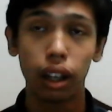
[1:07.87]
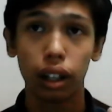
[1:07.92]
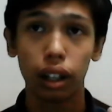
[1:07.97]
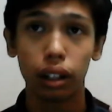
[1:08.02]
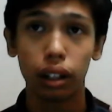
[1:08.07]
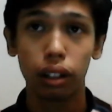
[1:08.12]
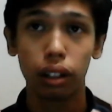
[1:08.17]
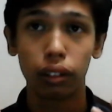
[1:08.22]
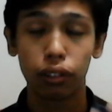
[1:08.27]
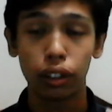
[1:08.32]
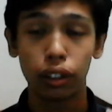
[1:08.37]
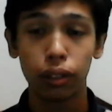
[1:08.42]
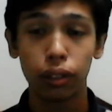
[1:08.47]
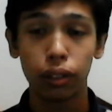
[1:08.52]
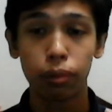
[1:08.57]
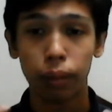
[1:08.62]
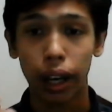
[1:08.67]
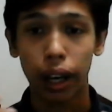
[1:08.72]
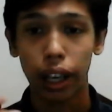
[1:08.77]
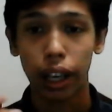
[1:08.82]
a firm
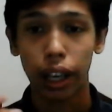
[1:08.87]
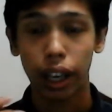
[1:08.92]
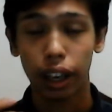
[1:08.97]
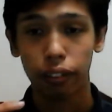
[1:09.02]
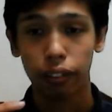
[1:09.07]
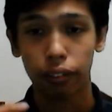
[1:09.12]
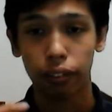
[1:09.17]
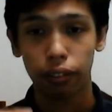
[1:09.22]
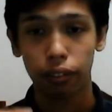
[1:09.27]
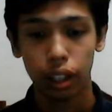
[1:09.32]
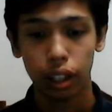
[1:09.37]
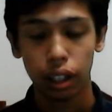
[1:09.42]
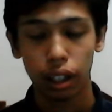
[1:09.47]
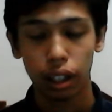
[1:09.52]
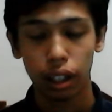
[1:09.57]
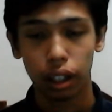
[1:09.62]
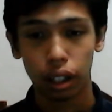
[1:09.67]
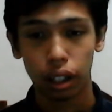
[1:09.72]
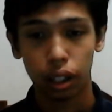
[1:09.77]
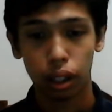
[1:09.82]
might have
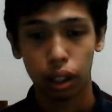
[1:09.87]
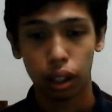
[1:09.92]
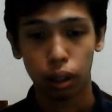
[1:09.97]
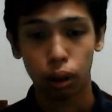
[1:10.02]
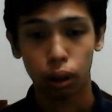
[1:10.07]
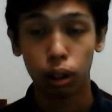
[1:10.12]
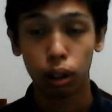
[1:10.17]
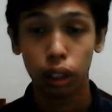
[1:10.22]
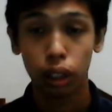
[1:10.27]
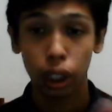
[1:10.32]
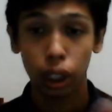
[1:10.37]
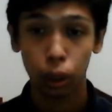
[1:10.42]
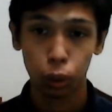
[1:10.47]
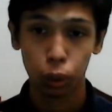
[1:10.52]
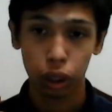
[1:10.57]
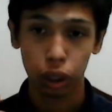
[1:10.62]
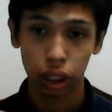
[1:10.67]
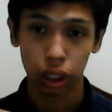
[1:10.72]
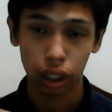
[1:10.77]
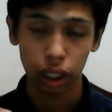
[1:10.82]
all
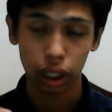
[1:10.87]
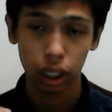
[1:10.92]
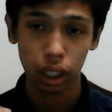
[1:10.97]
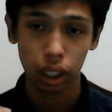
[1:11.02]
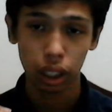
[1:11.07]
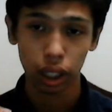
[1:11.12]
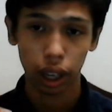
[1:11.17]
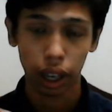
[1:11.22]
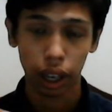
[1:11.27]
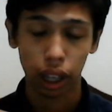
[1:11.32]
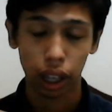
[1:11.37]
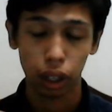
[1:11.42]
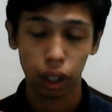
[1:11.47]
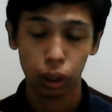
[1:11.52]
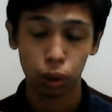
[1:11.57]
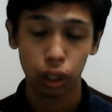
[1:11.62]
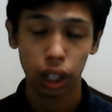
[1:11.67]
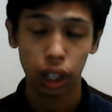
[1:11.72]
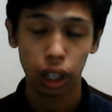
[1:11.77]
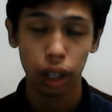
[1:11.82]
equity and no
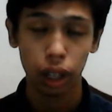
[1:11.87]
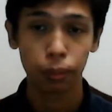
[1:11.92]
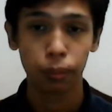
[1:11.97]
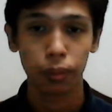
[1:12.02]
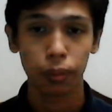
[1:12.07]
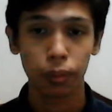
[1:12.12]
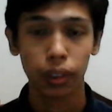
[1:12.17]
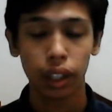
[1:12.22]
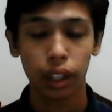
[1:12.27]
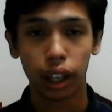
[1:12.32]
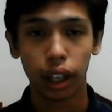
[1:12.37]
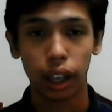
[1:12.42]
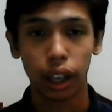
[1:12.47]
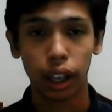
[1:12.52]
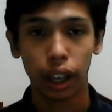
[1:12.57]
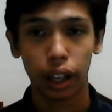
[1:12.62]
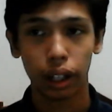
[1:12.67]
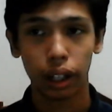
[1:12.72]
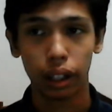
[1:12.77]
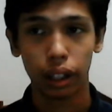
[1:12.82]
debt,
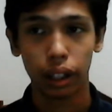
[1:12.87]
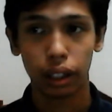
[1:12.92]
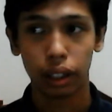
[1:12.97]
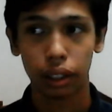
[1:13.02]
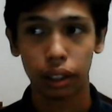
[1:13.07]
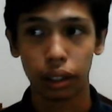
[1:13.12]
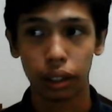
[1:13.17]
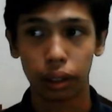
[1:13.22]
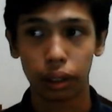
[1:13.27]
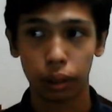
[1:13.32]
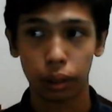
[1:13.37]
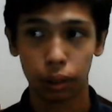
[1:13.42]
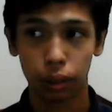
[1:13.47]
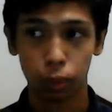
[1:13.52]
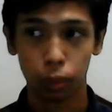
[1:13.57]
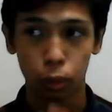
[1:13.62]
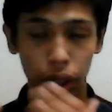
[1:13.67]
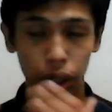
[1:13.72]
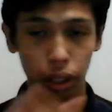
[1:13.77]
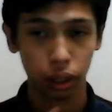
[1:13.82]
and
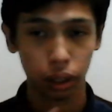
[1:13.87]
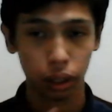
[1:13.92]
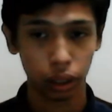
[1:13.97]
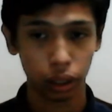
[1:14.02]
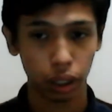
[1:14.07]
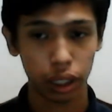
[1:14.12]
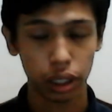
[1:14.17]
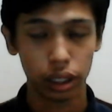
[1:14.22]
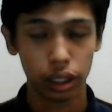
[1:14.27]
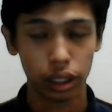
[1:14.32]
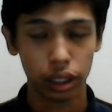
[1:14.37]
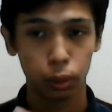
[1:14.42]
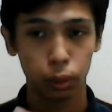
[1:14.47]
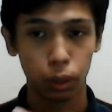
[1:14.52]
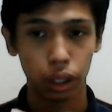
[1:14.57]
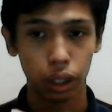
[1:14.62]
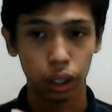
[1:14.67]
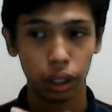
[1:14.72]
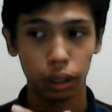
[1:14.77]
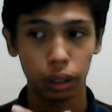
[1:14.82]
one
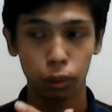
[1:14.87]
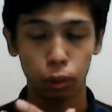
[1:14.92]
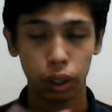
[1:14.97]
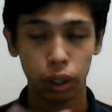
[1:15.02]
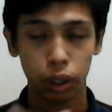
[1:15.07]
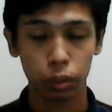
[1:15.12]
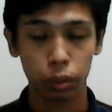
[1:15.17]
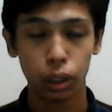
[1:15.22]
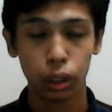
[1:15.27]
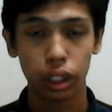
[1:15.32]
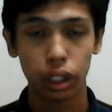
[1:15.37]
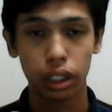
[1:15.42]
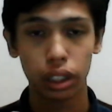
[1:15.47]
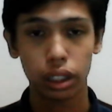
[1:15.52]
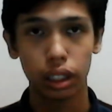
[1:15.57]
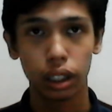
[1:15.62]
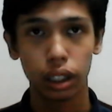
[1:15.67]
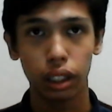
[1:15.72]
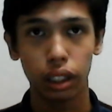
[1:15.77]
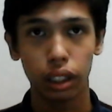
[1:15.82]
more is
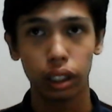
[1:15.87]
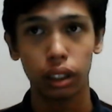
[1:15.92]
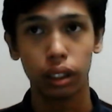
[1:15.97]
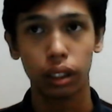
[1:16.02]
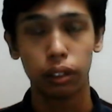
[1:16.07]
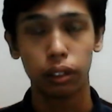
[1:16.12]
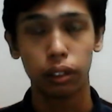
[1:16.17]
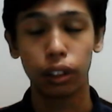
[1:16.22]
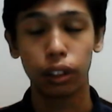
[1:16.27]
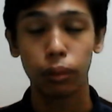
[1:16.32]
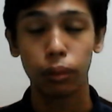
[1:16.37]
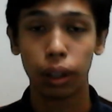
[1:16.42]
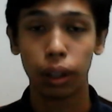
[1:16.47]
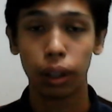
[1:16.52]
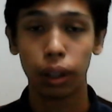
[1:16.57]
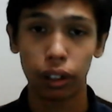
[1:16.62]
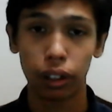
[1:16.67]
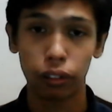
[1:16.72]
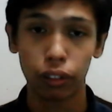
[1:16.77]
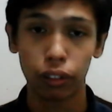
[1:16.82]
a firm
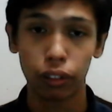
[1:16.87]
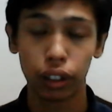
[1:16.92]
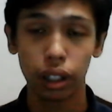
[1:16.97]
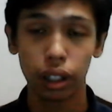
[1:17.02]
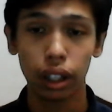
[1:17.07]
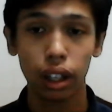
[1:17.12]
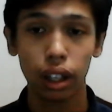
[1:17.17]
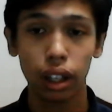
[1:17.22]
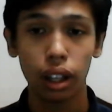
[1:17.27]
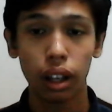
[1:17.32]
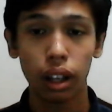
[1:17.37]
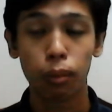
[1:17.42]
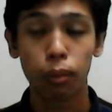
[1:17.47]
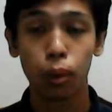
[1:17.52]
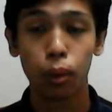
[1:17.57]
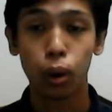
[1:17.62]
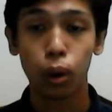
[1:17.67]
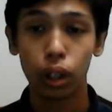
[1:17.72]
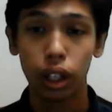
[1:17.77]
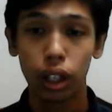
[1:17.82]
that prefer
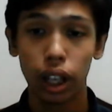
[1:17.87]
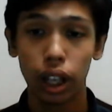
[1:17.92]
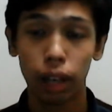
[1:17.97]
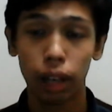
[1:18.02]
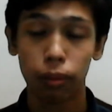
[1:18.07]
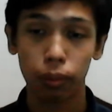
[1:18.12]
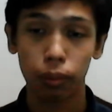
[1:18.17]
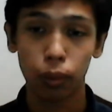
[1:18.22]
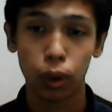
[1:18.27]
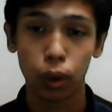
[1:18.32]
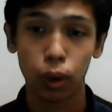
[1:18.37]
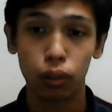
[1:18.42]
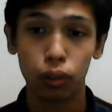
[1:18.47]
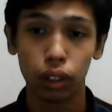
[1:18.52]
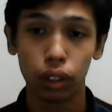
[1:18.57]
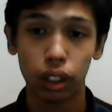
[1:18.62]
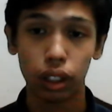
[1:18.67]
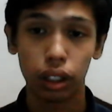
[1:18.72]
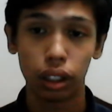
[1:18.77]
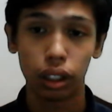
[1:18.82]
more debt
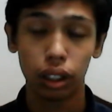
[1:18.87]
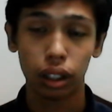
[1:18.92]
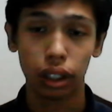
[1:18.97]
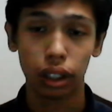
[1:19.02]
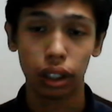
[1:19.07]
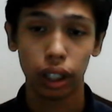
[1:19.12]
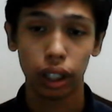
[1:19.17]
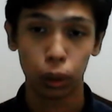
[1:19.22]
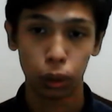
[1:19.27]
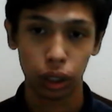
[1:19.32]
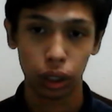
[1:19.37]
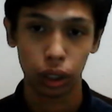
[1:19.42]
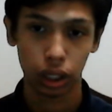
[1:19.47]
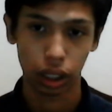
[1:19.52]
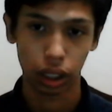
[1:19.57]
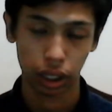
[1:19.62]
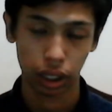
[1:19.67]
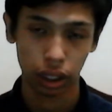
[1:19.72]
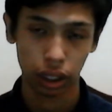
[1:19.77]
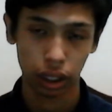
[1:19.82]
over
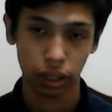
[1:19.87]
equity.